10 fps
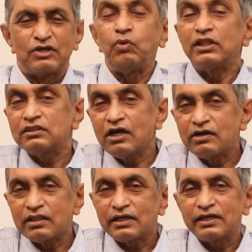
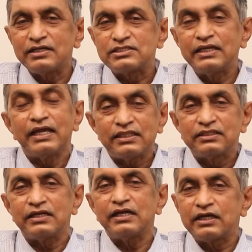1/3 of the kids in 8th
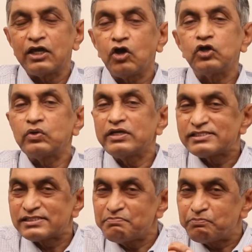grade cannot do a
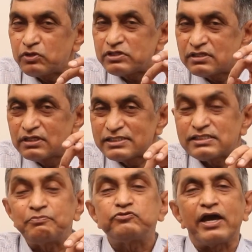simple
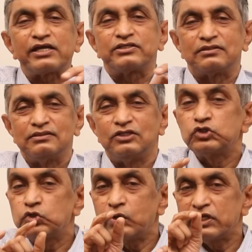subtraction,
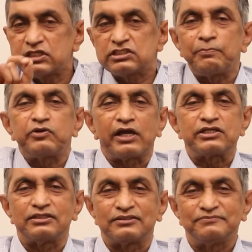2-digit
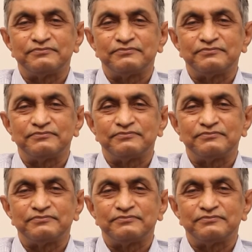subtraction.